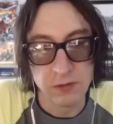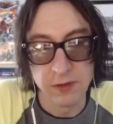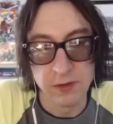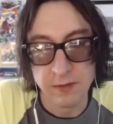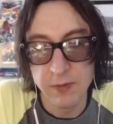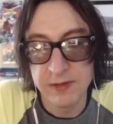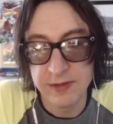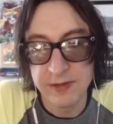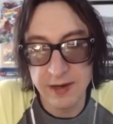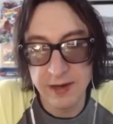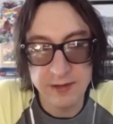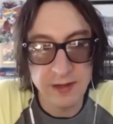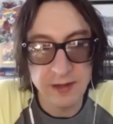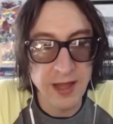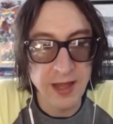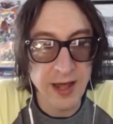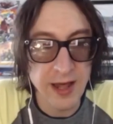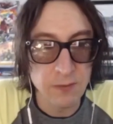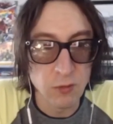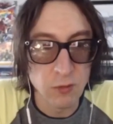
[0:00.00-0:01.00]
But there's a
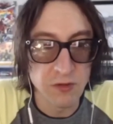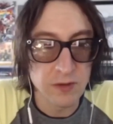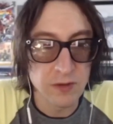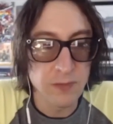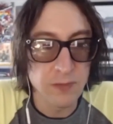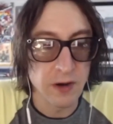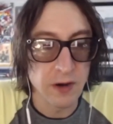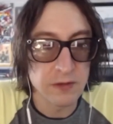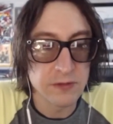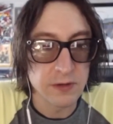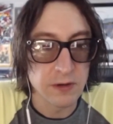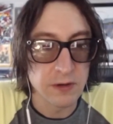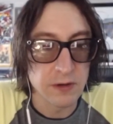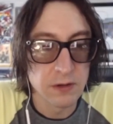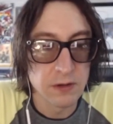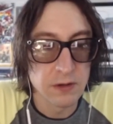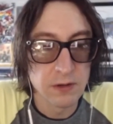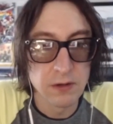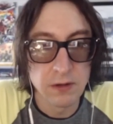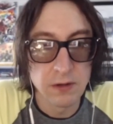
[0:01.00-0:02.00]
lot of moving parts here,
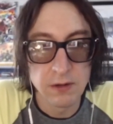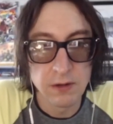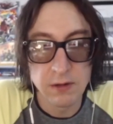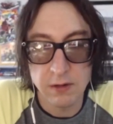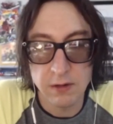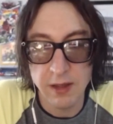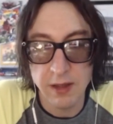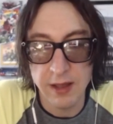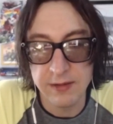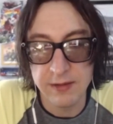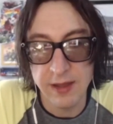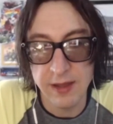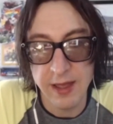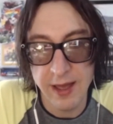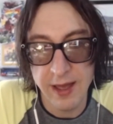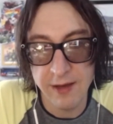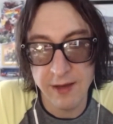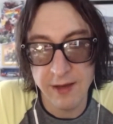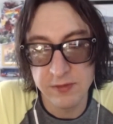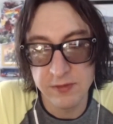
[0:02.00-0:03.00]
and they
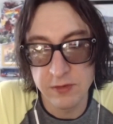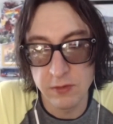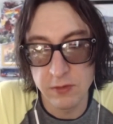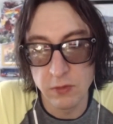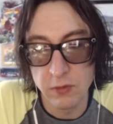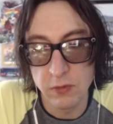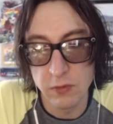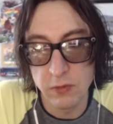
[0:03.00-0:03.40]
have to,